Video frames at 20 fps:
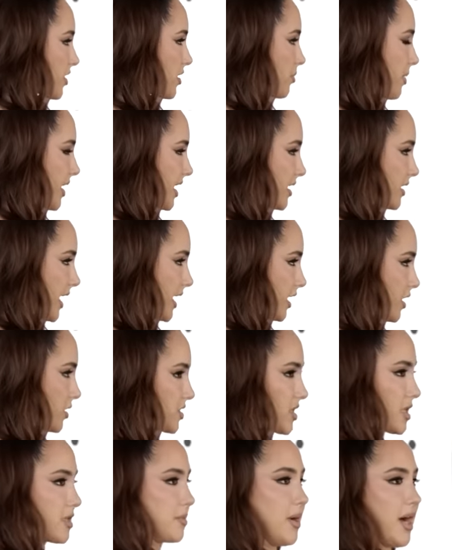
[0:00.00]
with the big
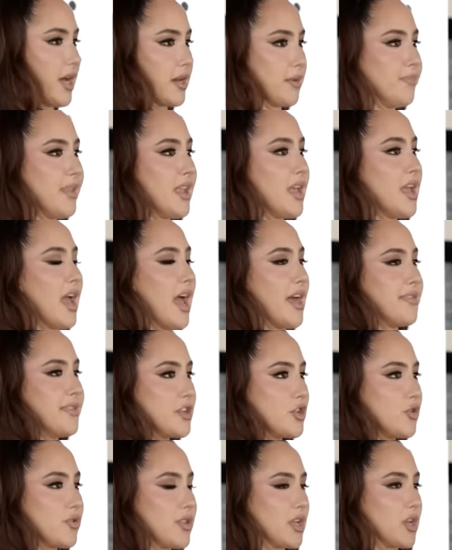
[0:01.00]
Legos on the bottom, and
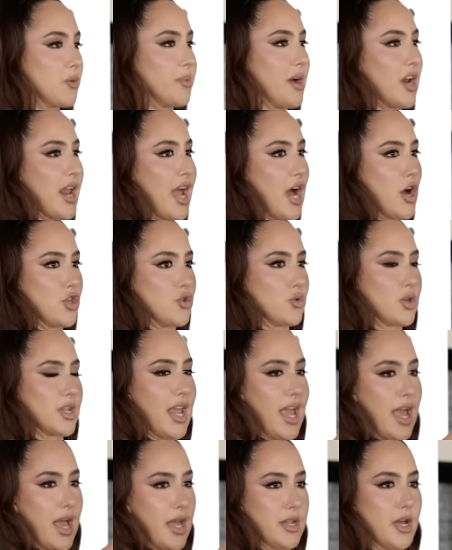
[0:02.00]
then you think about how you
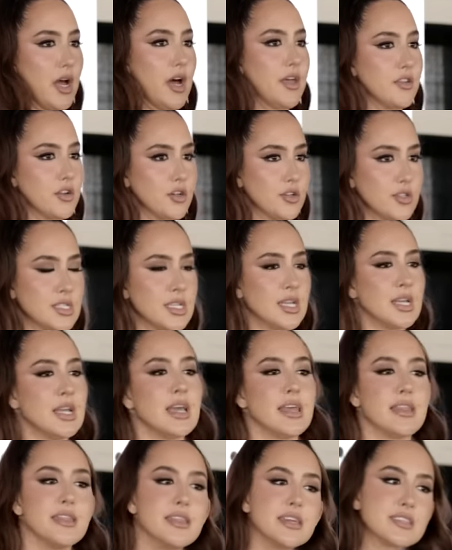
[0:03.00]
can add others.
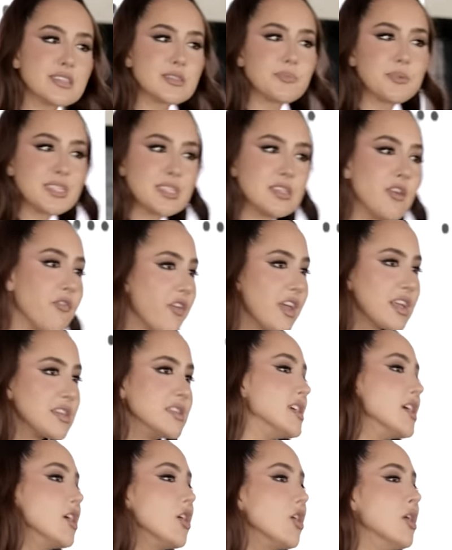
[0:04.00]
This specific
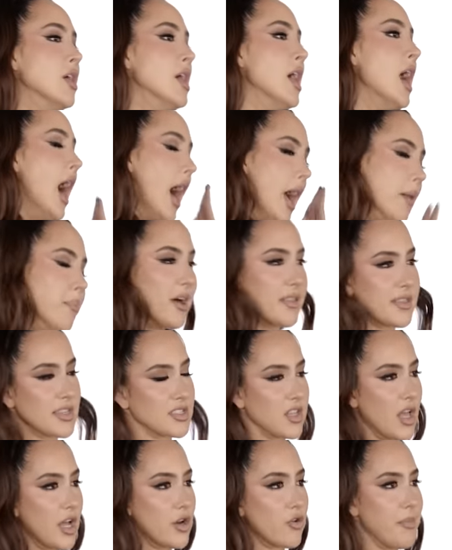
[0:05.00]
deal, I bought
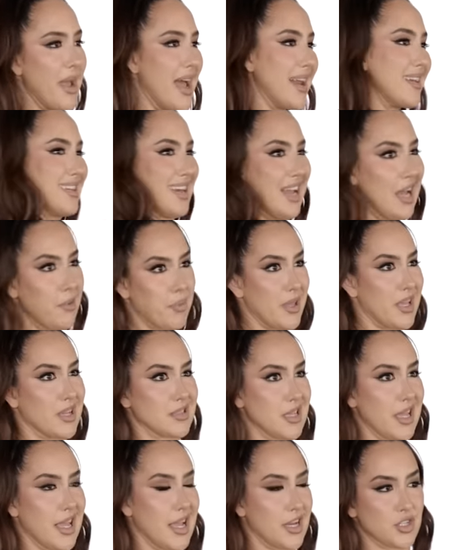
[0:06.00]
this laundromat not
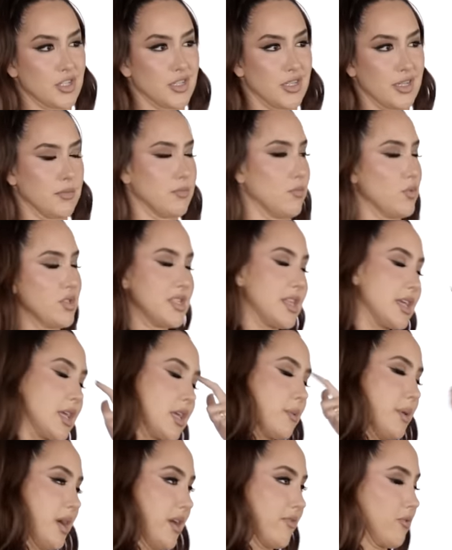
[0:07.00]
because I actually was
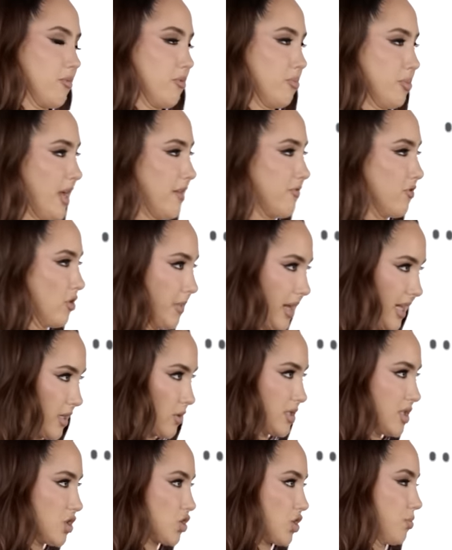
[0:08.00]
thinking about it from a platform
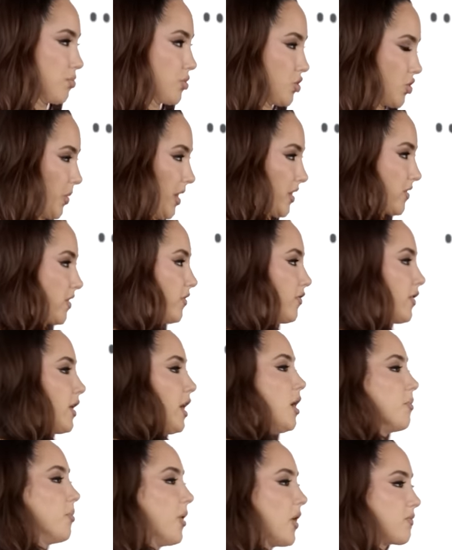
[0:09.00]
acquisition perspective,
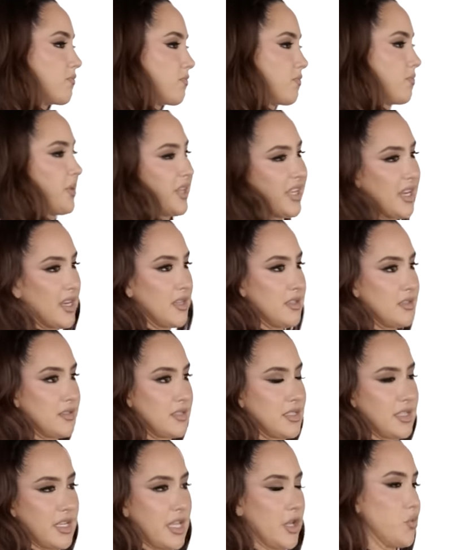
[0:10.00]
but
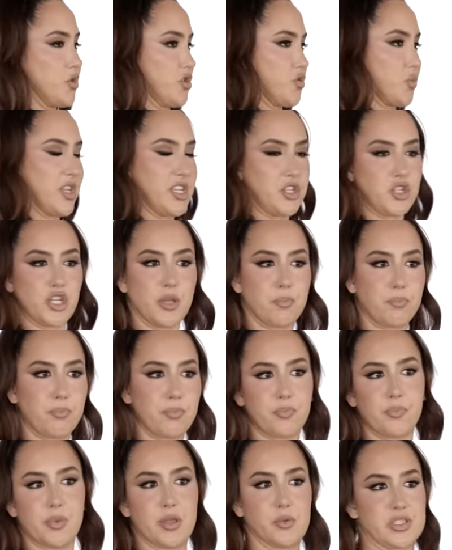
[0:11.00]
because it was really cheap.
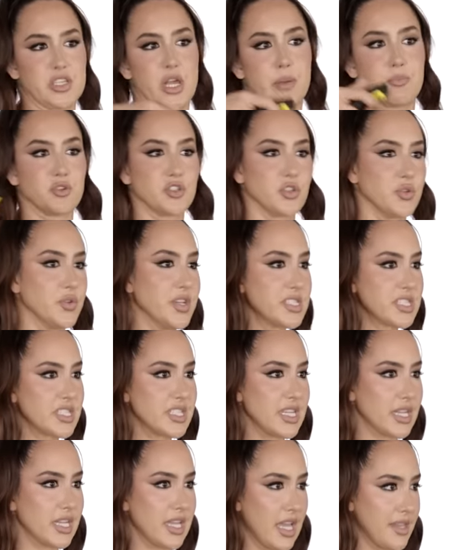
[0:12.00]
It was
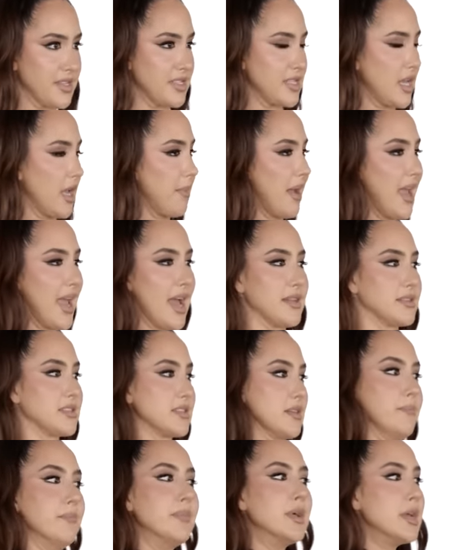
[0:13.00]
opportunistic. At the time, I had
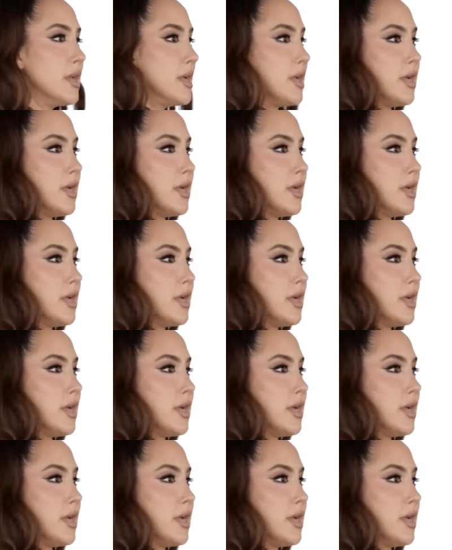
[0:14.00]
some